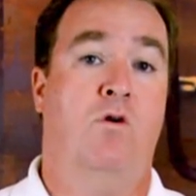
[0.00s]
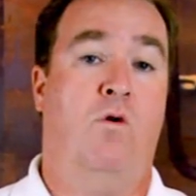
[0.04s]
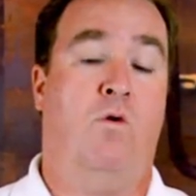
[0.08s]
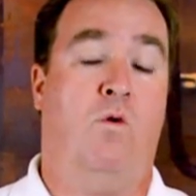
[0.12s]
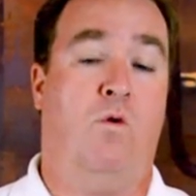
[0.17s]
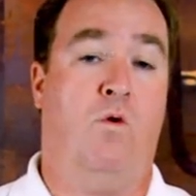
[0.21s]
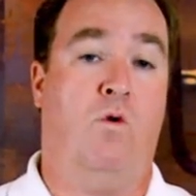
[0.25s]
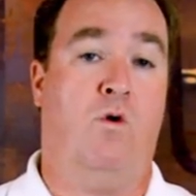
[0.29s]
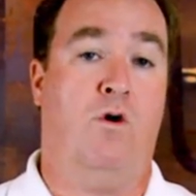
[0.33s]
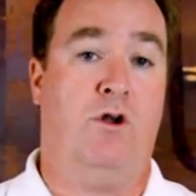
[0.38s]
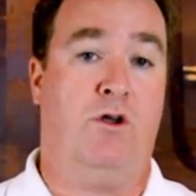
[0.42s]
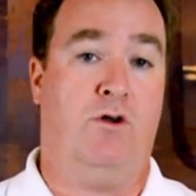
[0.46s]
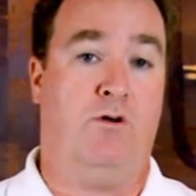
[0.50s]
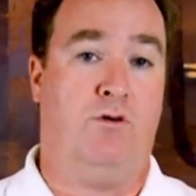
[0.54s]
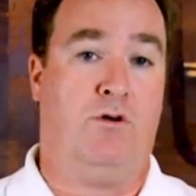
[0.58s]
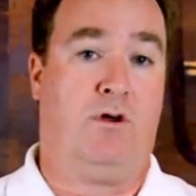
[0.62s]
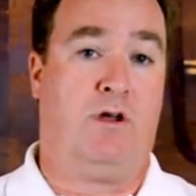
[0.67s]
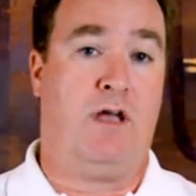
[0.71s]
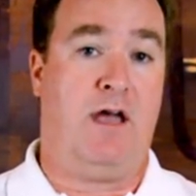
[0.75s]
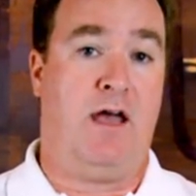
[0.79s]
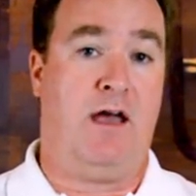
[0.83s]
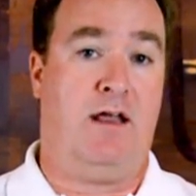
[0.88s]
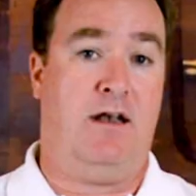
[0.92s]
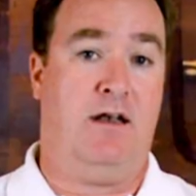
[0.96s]
or you
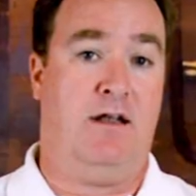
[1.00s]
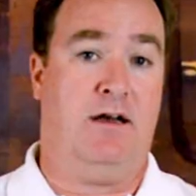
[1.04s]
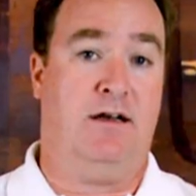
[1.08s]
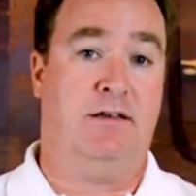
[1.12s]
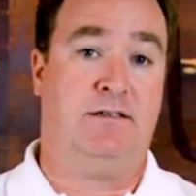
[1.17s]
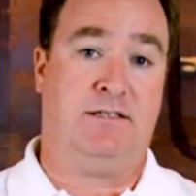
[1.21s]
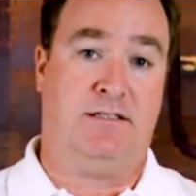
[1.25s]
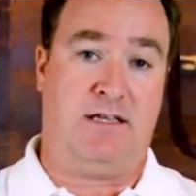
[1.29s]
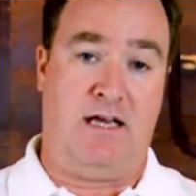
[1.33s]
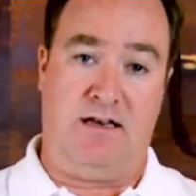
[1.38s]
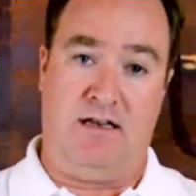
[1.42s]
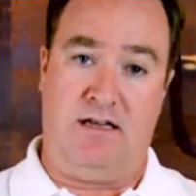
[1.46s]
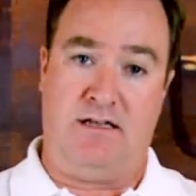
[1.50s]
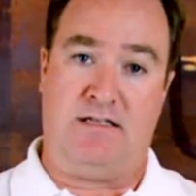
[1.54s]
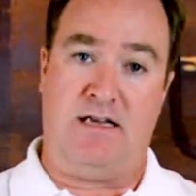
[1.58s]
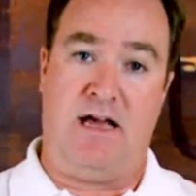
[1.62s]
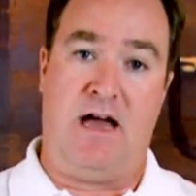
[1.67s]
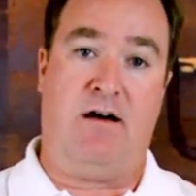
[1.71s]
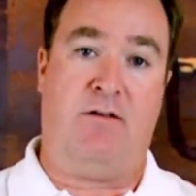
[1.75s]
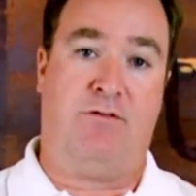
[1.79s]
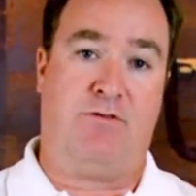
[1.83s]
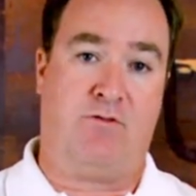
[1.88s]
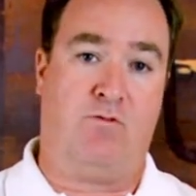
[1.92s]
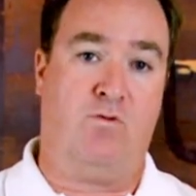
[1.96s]
can send it
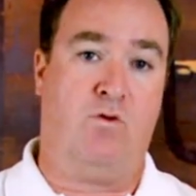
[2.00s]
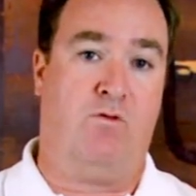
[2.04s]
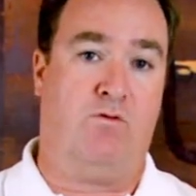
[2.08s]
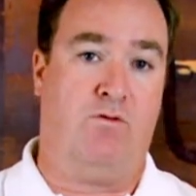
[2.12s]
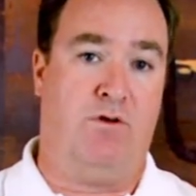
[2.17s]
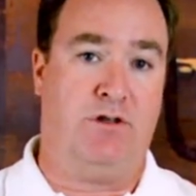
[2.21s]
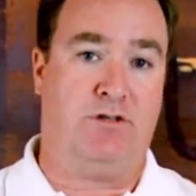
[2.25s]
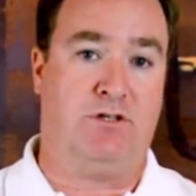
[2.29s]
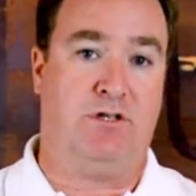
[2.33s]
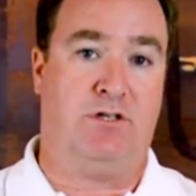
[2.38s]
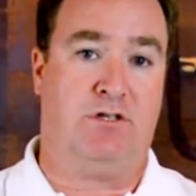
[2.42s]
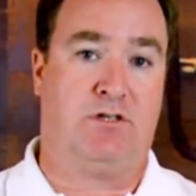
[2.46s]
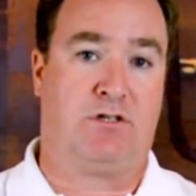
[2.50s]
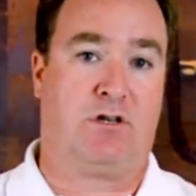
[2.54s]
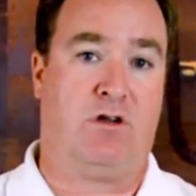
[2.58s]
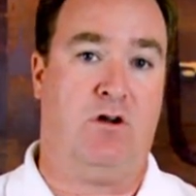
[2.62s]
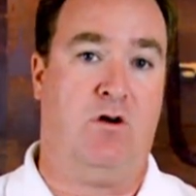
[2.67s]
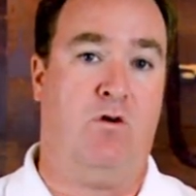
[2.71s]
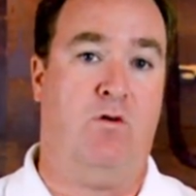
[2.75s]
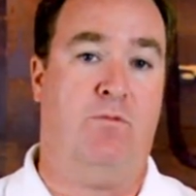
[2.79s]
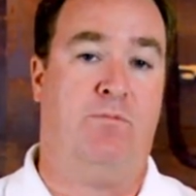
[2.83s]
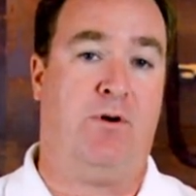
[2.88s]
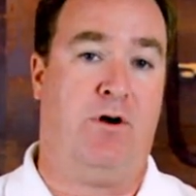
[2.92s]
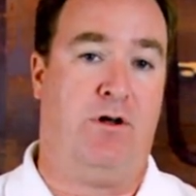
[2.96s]
down through a rigid
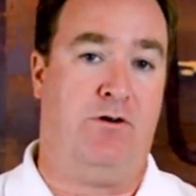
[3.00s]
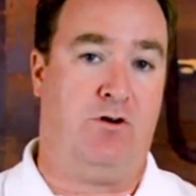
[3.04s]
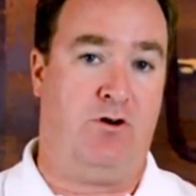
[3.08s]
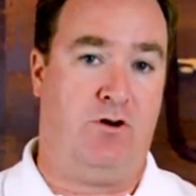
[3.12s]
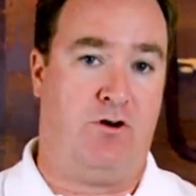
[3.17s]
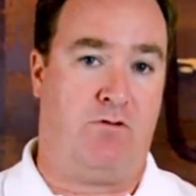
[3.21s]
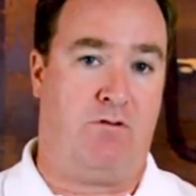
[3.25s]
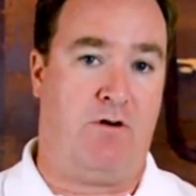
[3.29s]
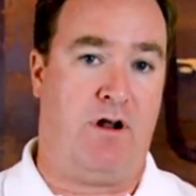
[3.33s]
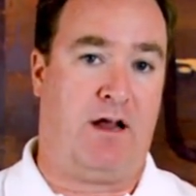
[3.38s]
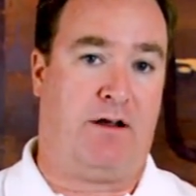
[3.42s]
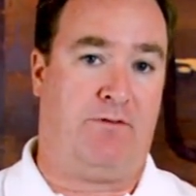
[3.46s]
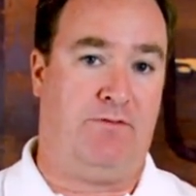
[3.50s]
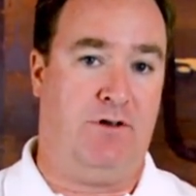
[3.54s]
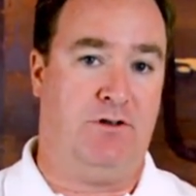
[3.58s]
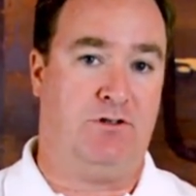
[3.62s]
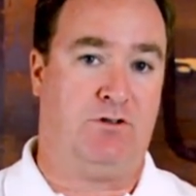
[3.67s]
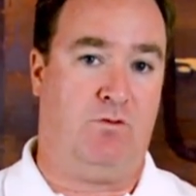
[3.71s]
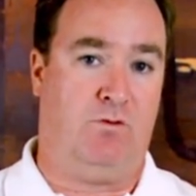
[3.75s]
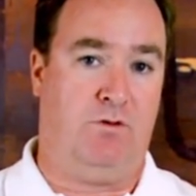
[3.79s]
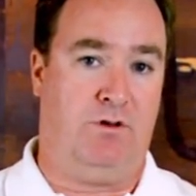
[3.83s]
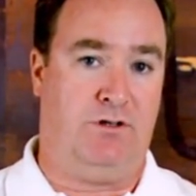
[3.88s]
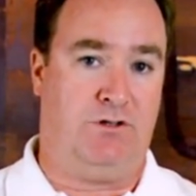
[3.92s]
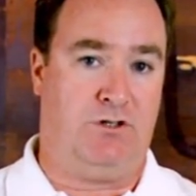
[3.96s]
scope under direct
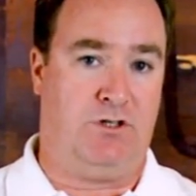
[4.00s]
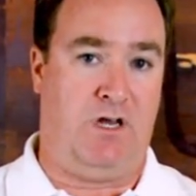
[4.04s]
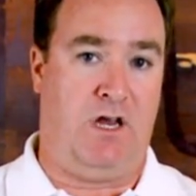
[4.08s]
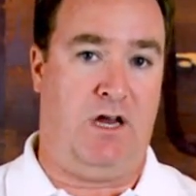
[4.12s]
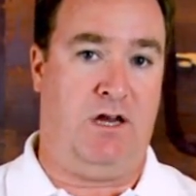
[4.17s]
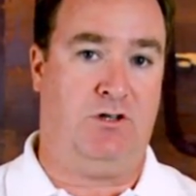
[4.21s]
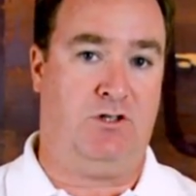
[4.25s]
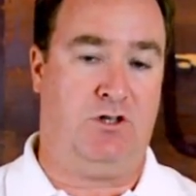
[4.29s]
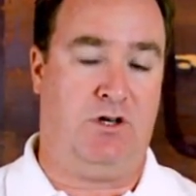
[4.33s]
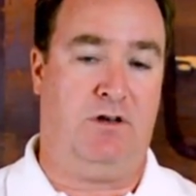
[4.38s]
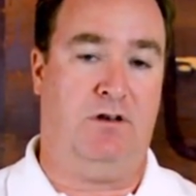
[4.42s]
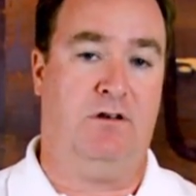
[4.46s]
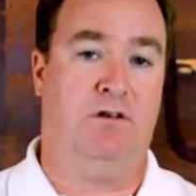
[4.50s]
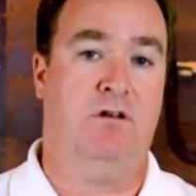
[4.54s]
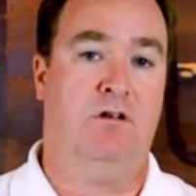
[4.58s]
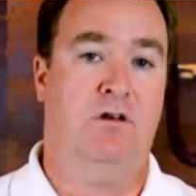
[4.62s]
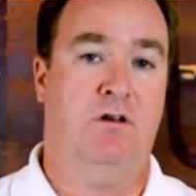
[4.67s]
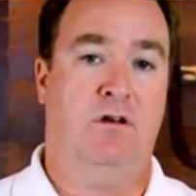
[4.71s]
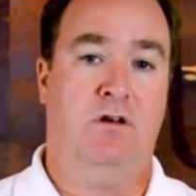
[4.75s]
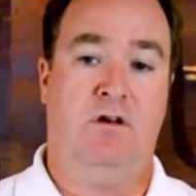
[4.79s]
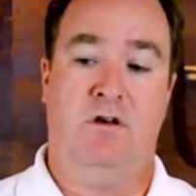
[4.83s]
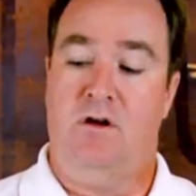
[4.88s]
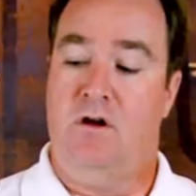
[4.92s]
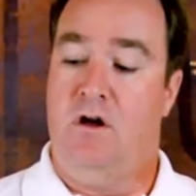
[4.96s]
visualization.
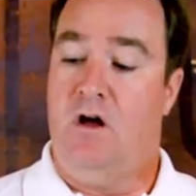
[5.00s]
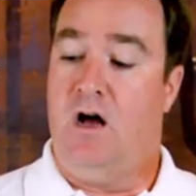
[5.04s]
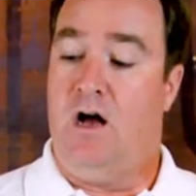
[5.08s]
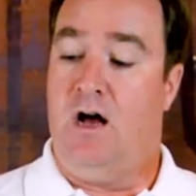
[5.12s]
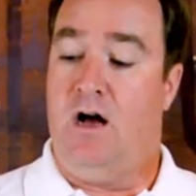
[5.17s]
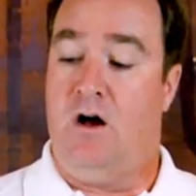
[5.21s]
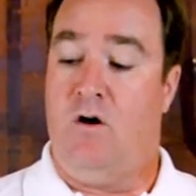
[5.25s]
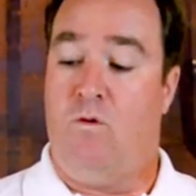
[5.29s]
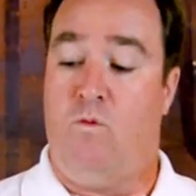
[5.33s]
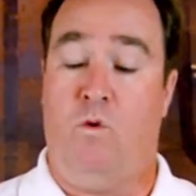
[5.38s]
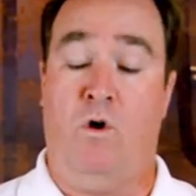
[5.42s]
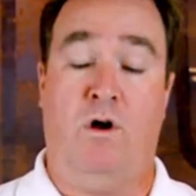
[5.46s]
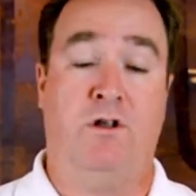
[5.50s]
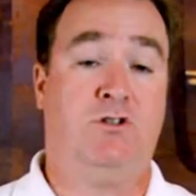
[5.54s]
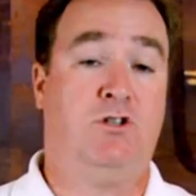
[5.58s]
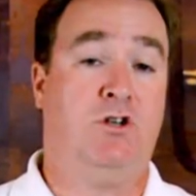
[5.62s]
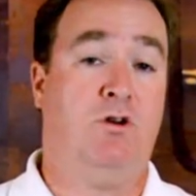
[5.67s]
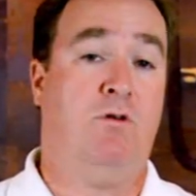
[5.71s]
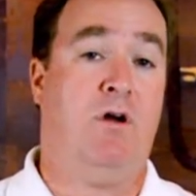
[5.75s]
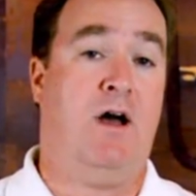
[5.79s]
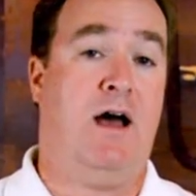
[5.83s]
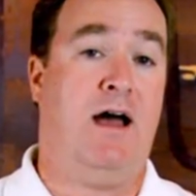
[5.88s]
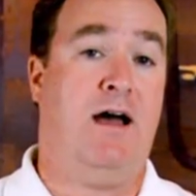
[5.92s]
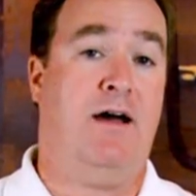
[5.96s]
Once
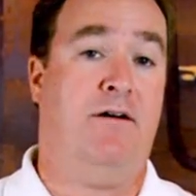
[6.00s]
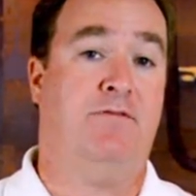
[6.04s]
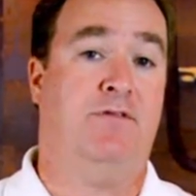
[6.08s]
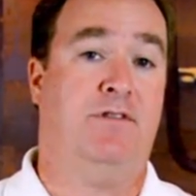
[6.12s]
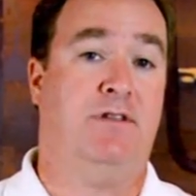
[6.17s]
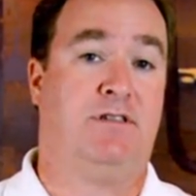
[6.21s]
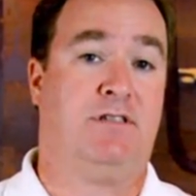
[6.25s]
you have the